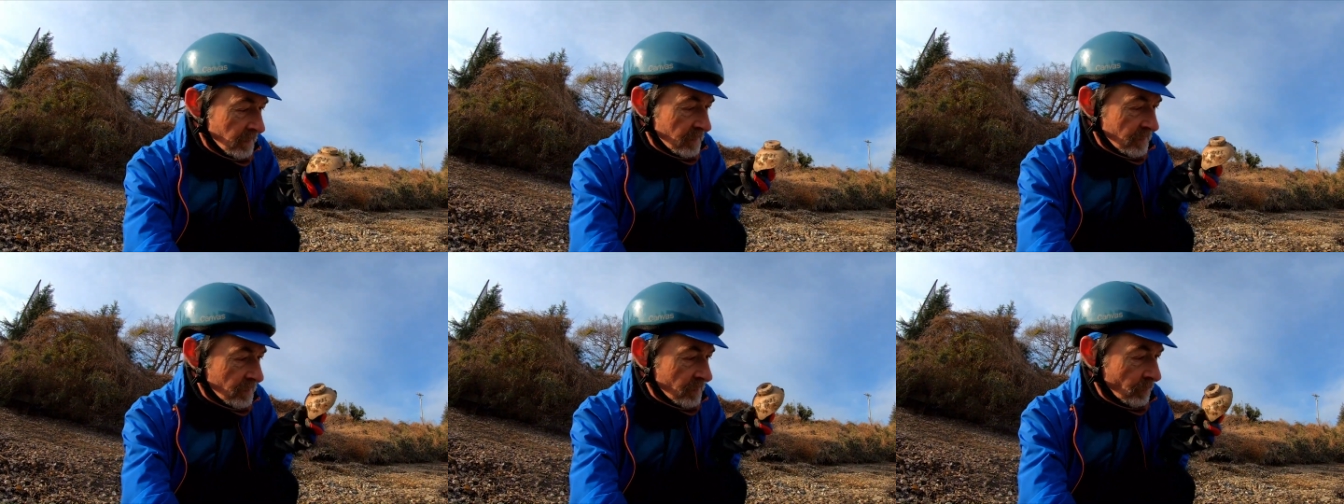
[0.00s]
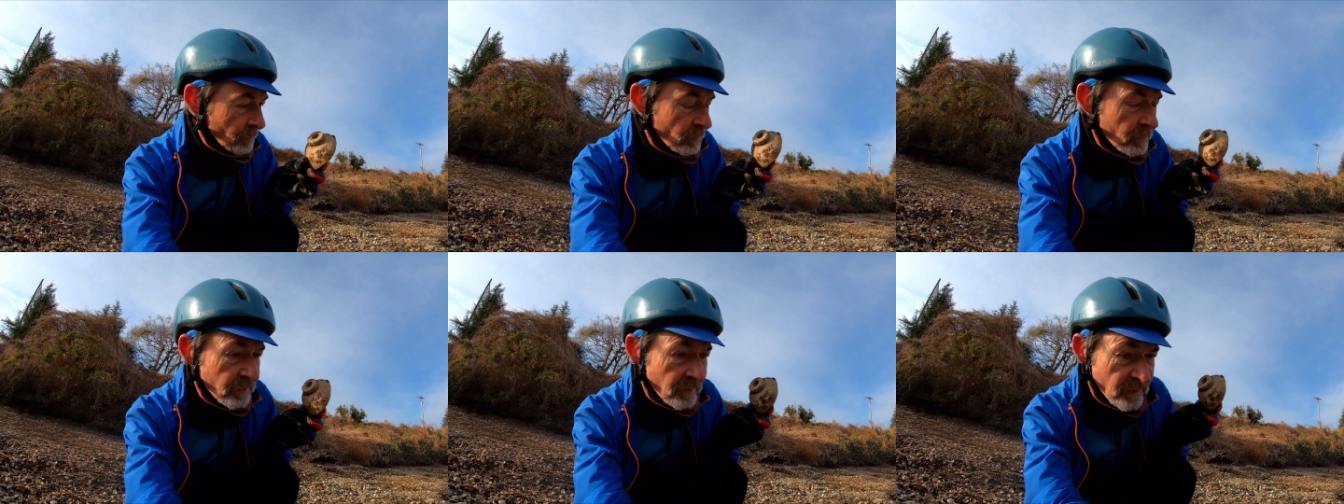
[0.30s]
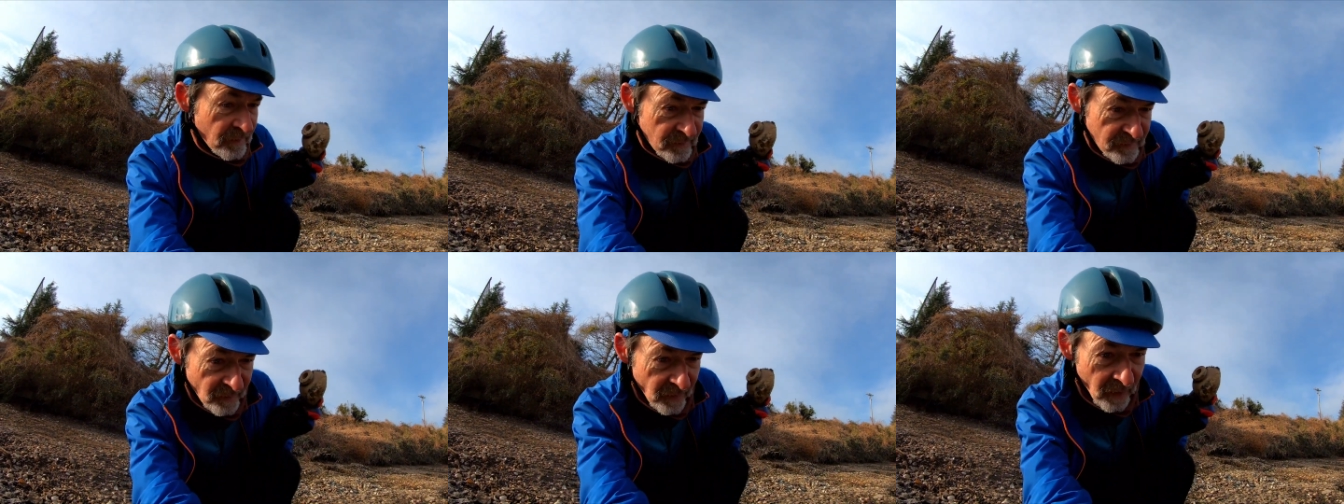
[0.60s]
So what
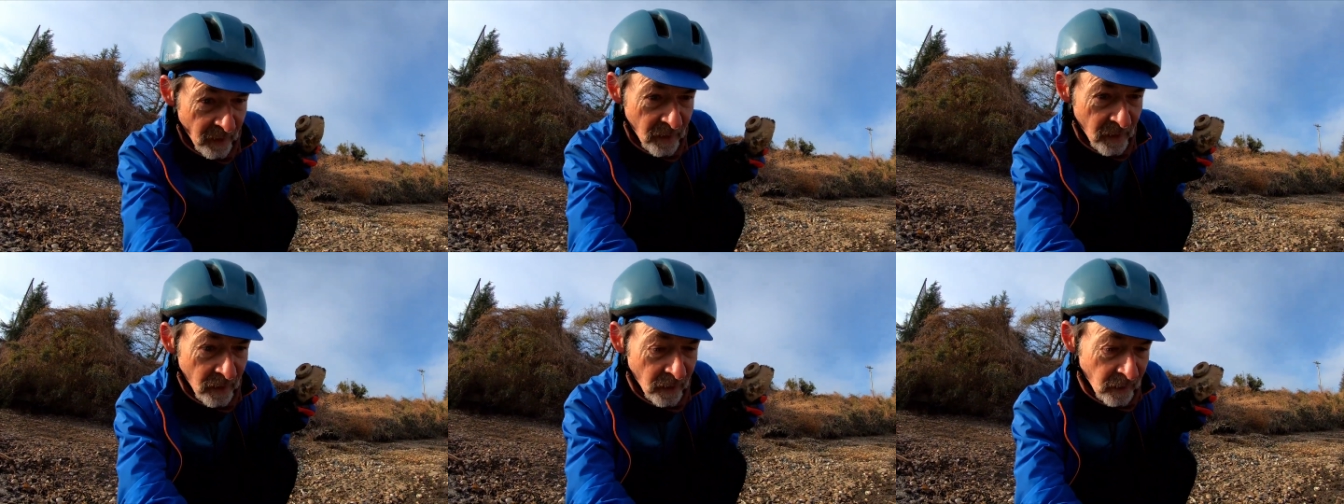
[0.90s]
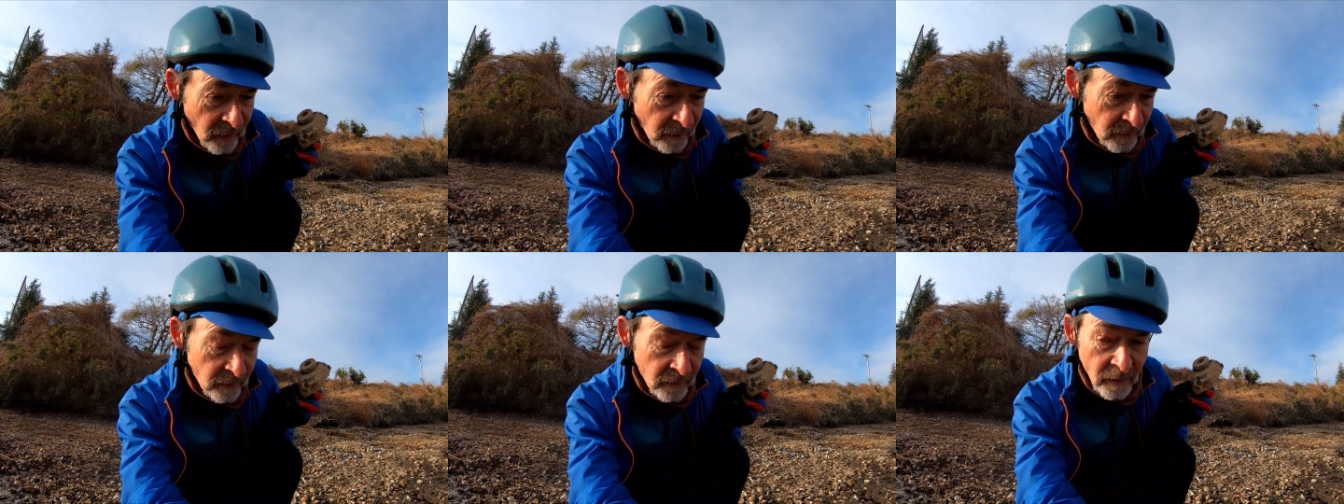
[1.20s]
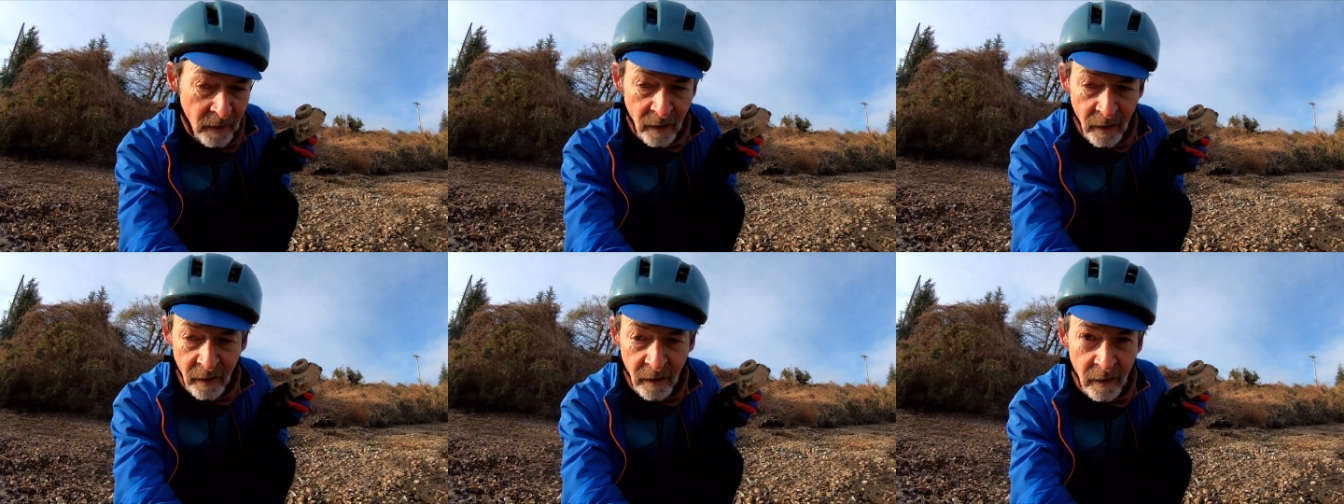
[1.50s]
these
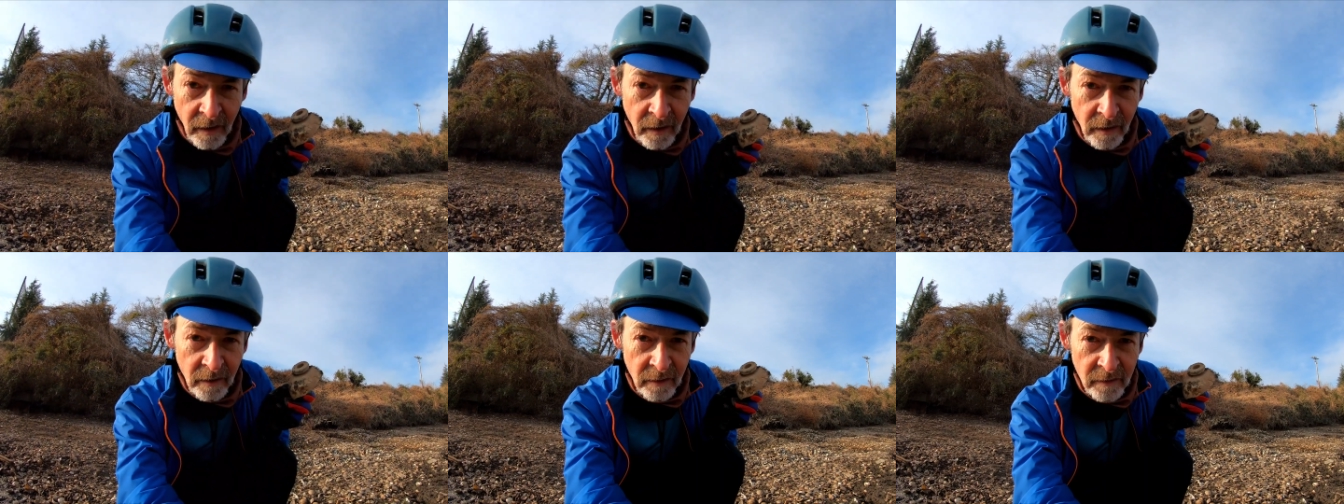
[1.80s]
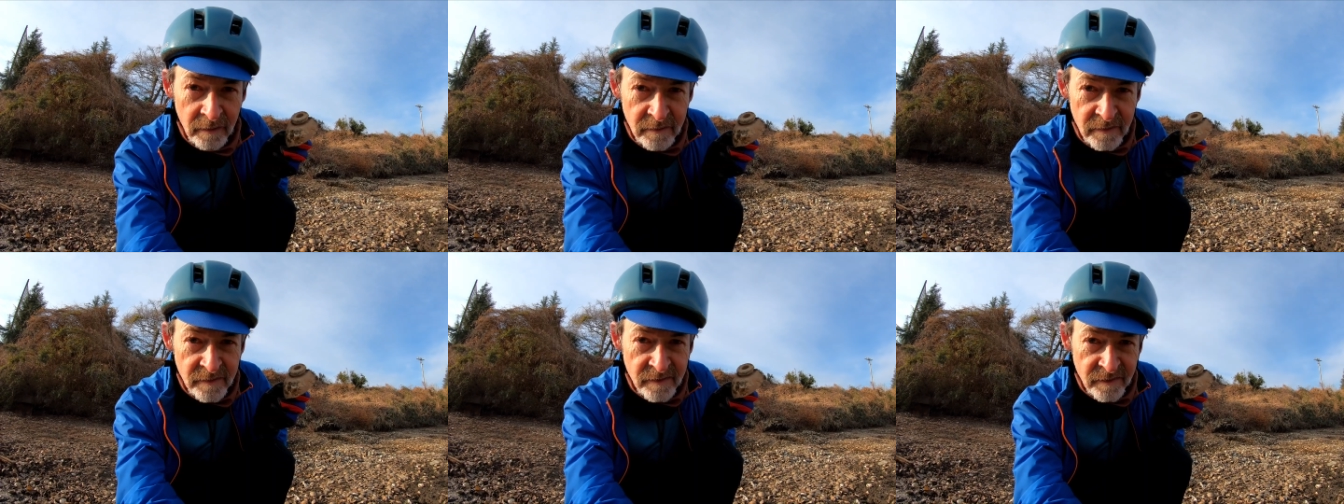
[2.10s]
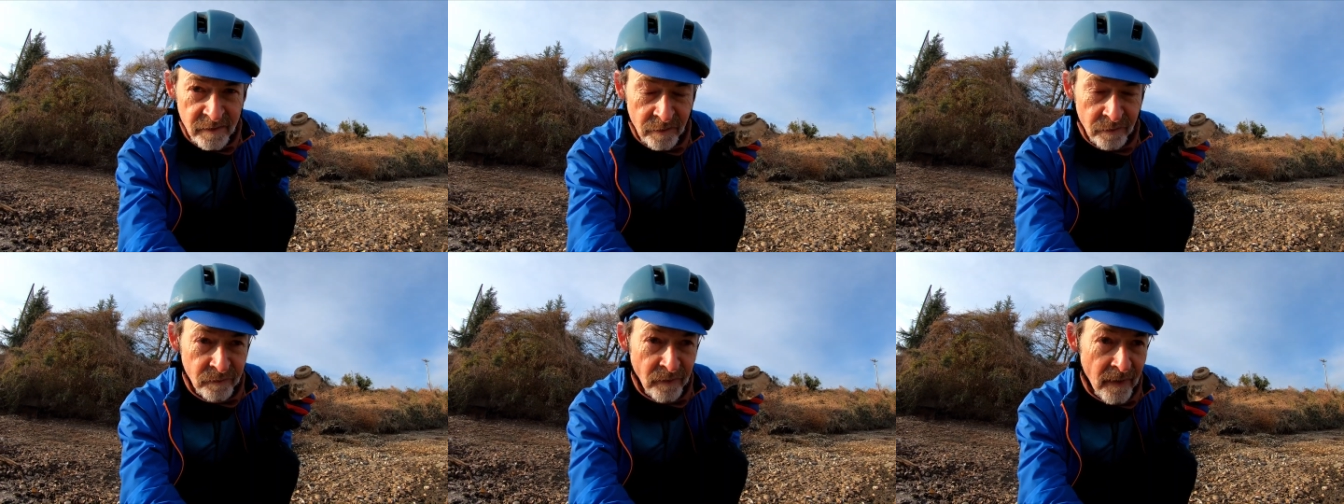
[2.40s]
are
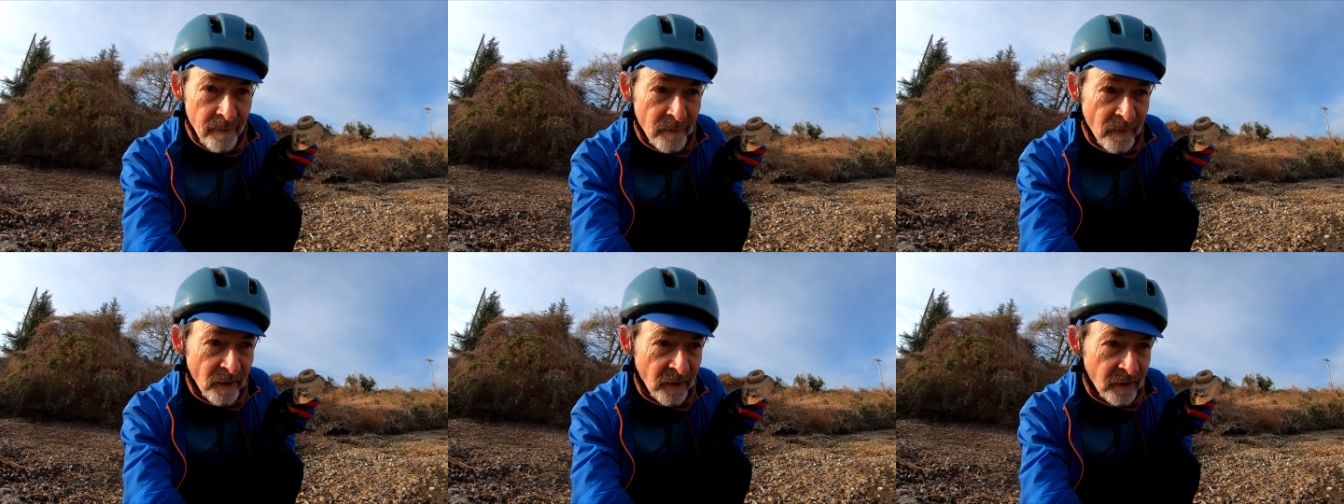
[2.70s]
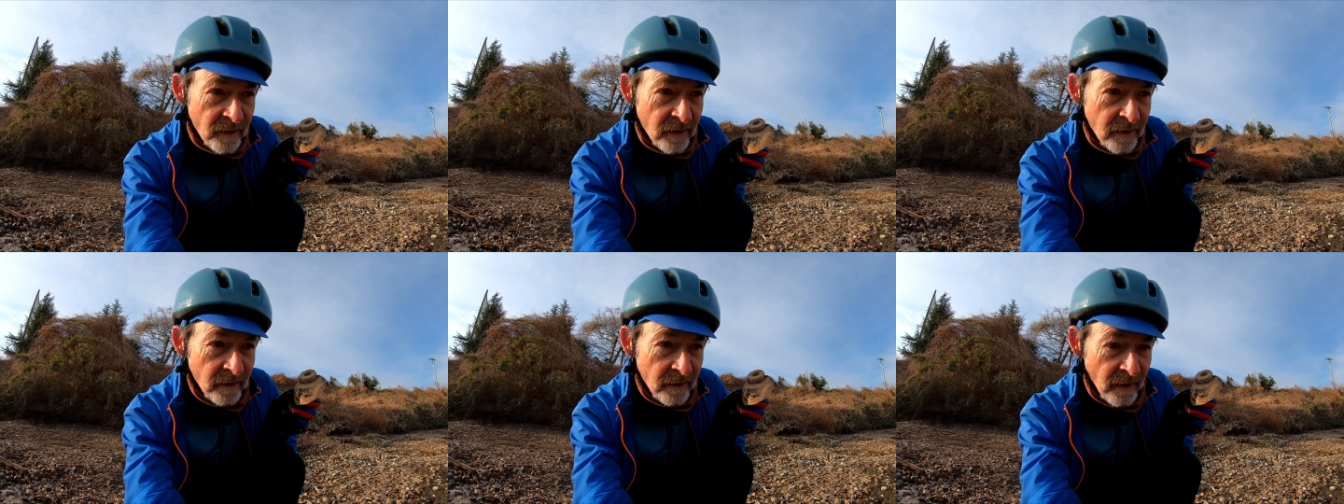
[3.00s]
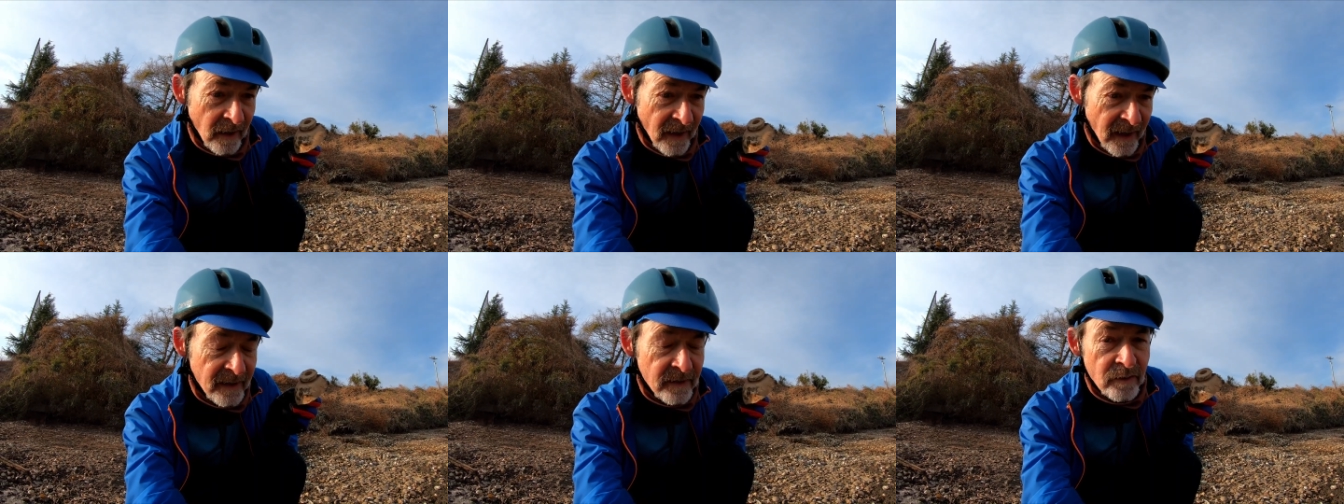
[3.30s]
ceramic
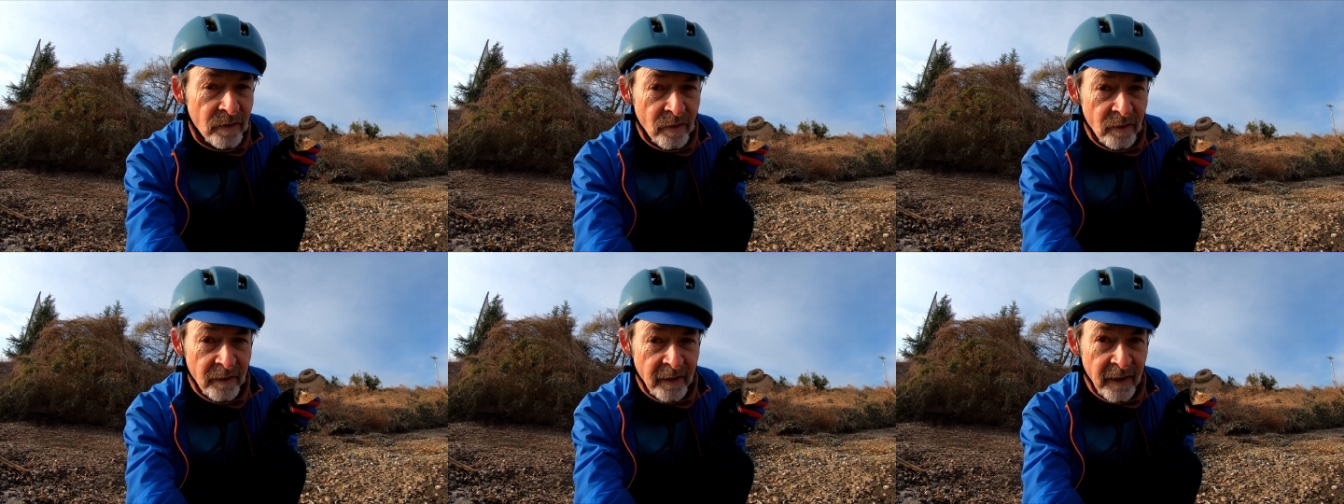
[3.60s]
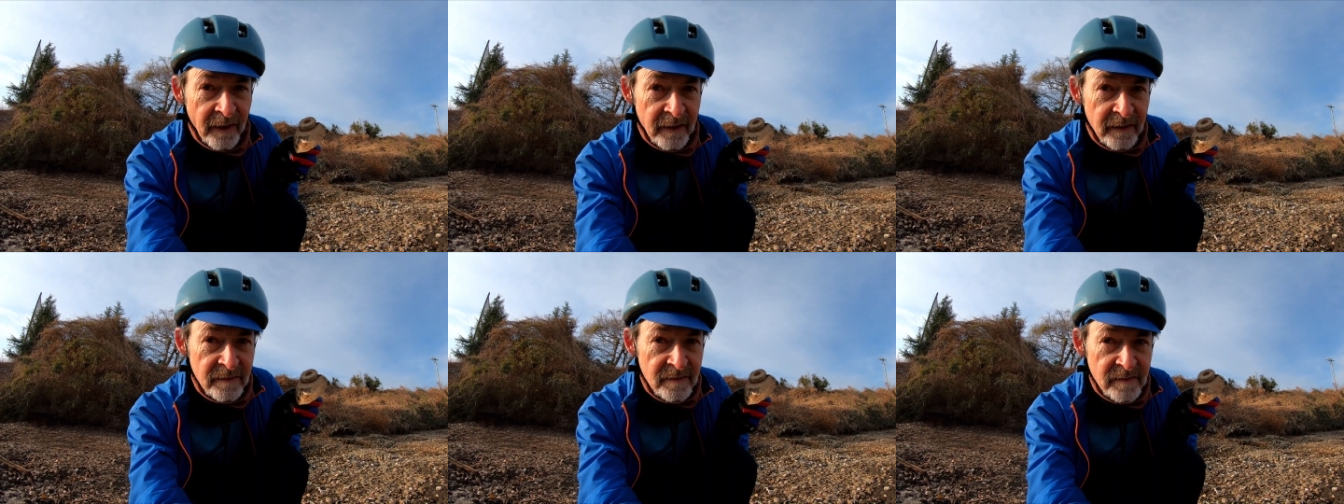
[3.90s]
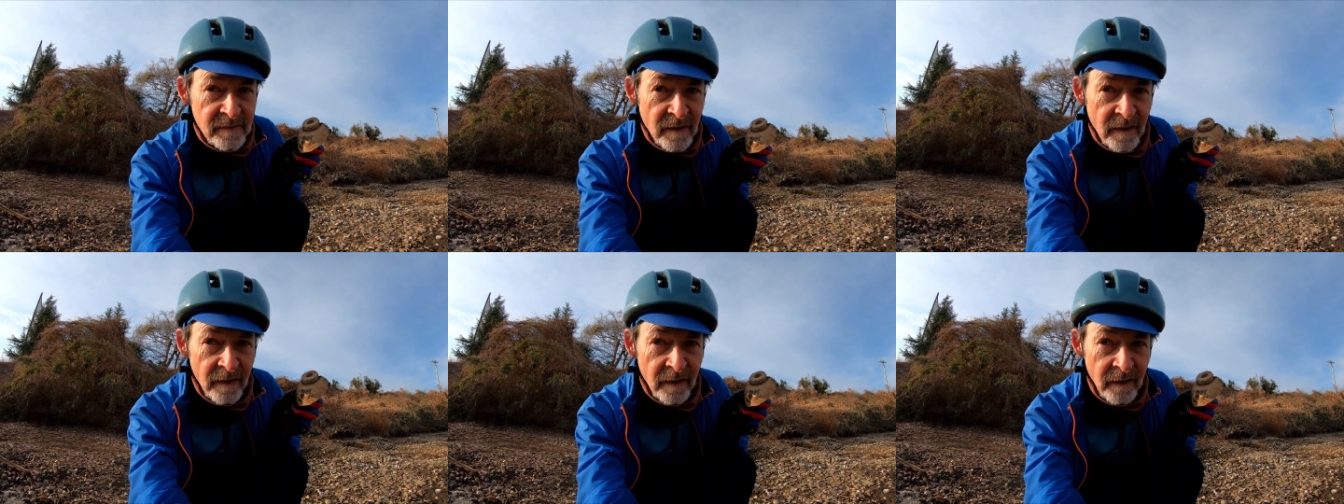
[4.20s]
hand
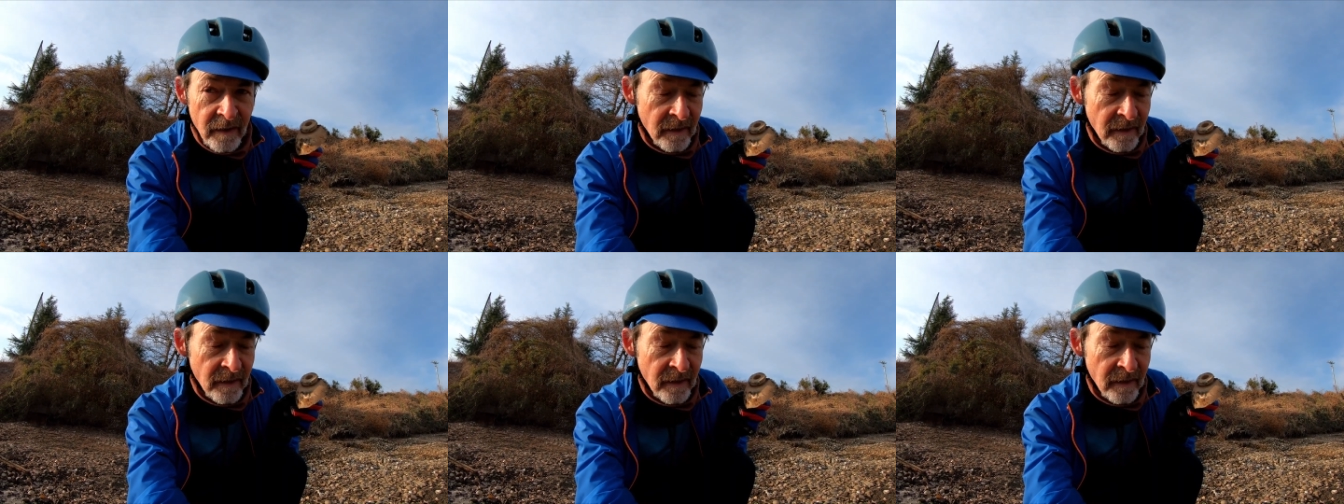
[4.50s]
grenades.